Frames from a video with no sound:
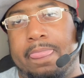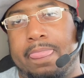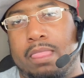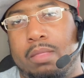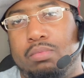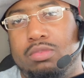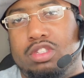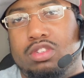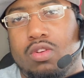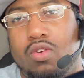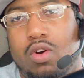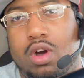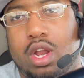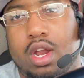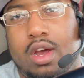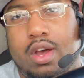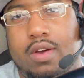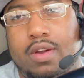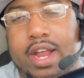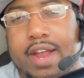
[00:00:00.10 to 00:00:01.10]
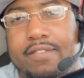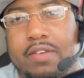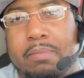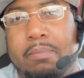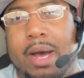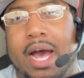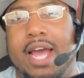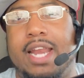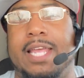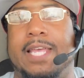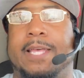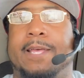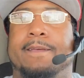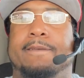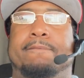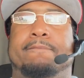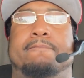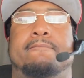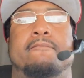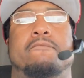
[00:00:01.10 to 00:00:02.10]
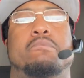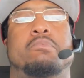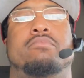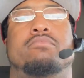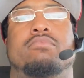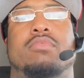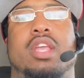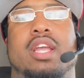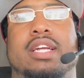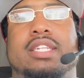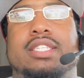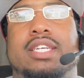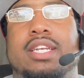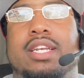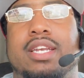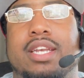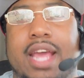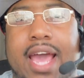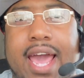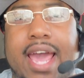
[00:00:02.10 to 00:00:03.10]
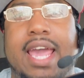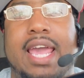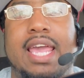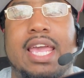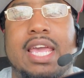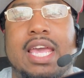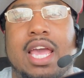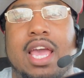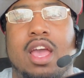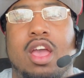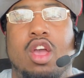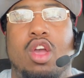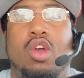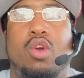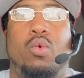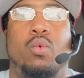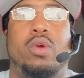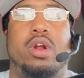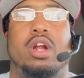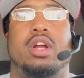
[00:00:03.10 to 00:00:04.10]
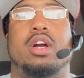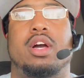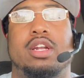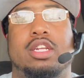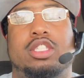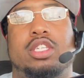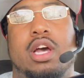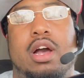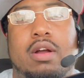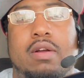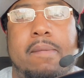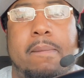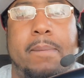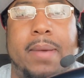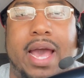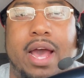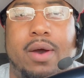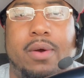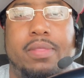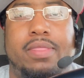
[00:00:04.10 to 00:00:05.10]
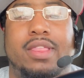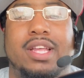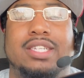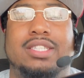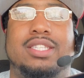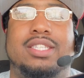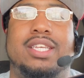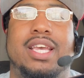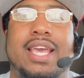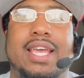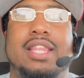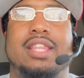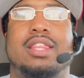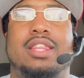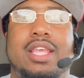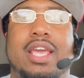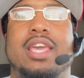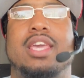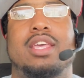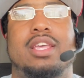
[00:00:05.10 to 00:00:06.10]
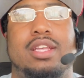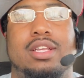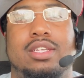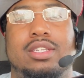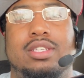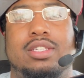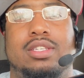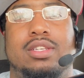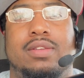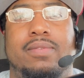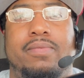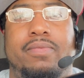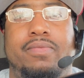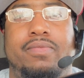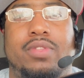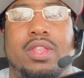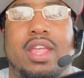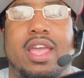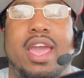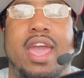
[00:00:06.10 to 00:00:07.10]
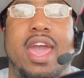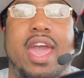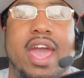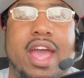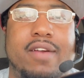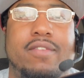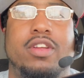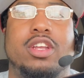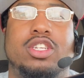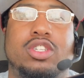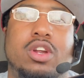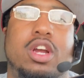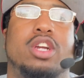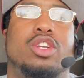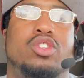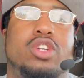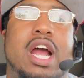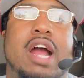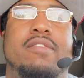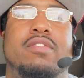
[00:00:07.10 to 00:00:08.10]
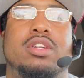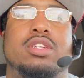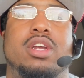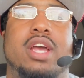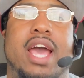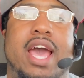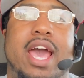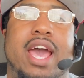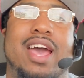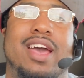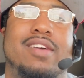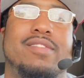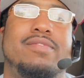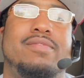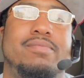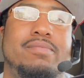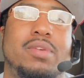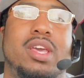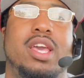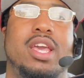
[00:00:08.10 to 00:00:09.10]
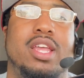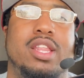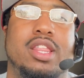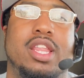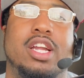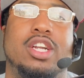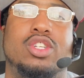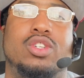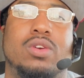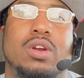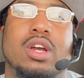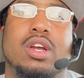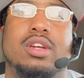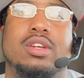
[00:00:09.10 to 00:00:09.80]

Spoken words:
What's going on, everybody? Today we're going to talk about the 10 things every truck driver should have in their truck.